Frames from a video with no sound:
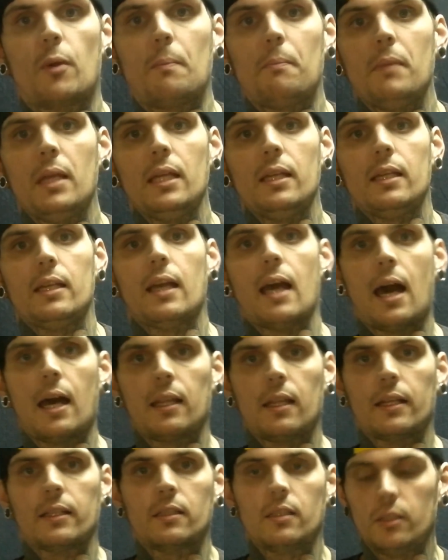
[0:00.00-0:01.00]
me, I
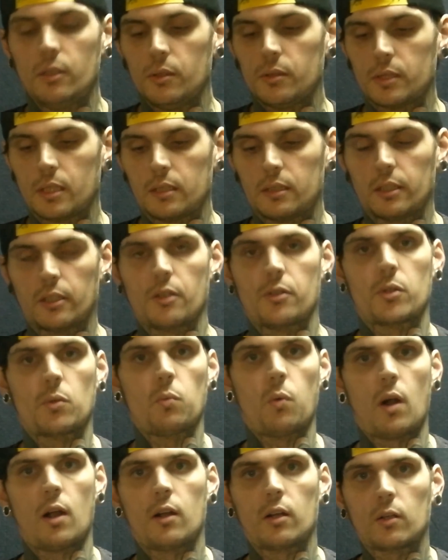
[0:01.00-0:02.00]
like to use it to go to
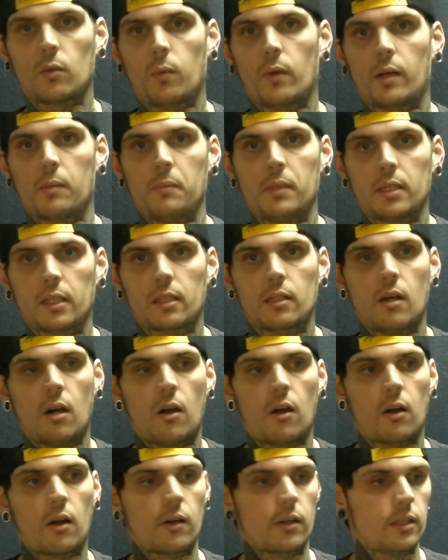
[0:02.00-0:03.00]
work when I'm in the
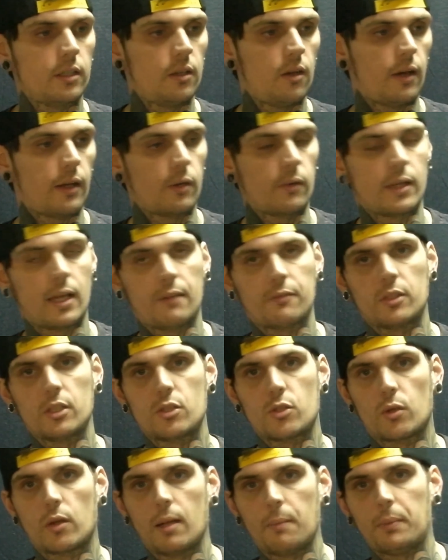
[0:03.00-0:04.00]
car. You know, I don't have to
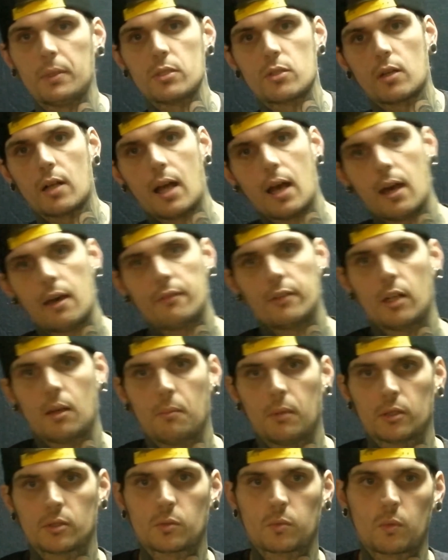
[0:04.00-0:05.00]
drip and drive and
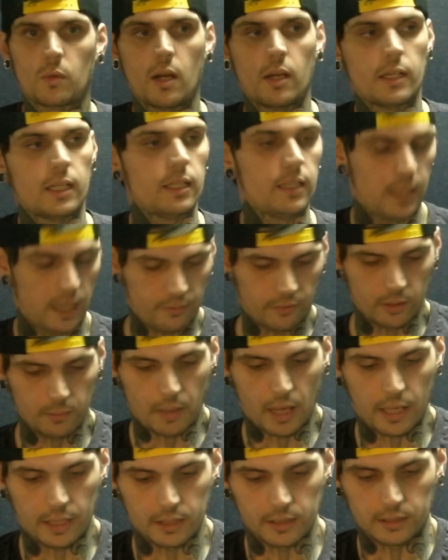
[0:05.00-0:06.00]
almost run into
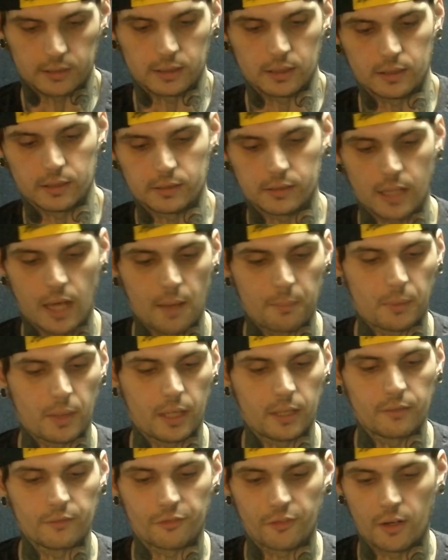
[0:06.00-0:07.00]
everybody that's at the
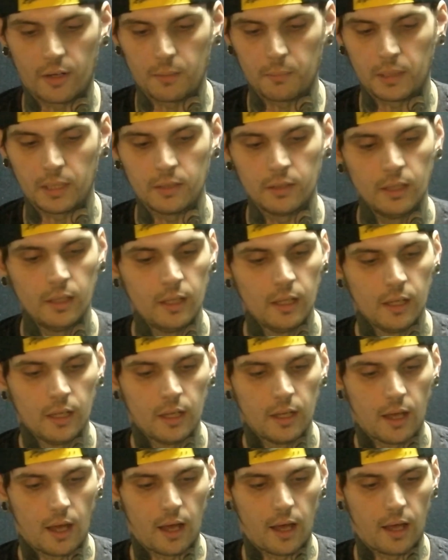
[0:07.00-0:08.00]
stoplight in front of me.
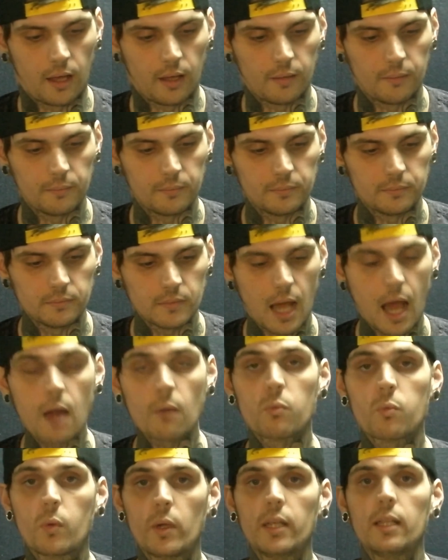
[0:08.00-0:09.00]
I
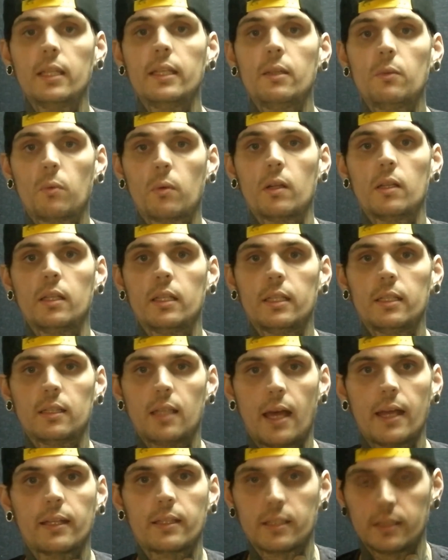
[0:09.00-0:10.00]
really, really
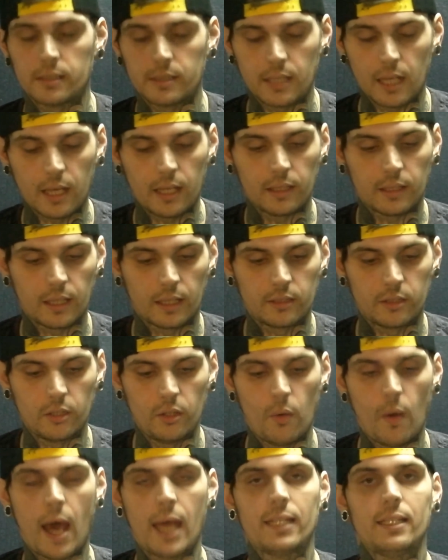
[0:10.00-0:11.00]
like this tank. I
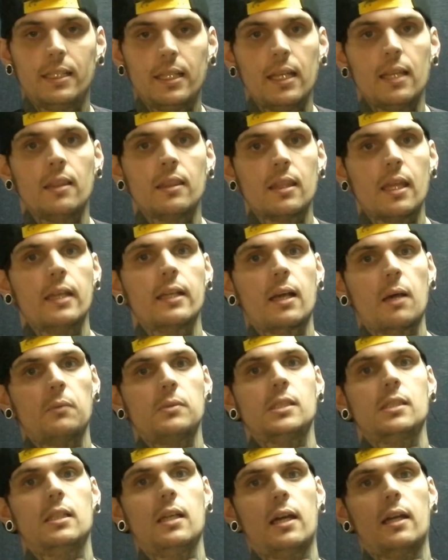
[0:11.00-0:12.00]
do. I didn't think I
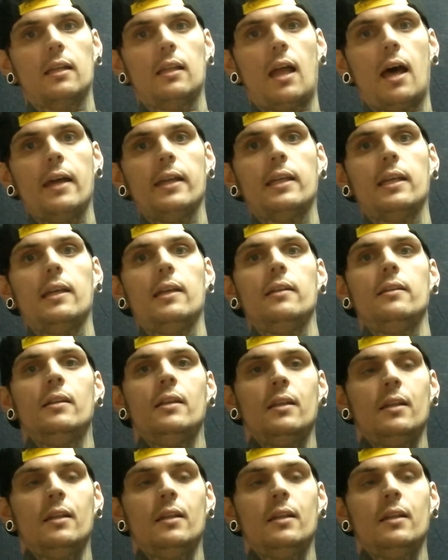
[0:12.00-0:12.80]
was going to like it,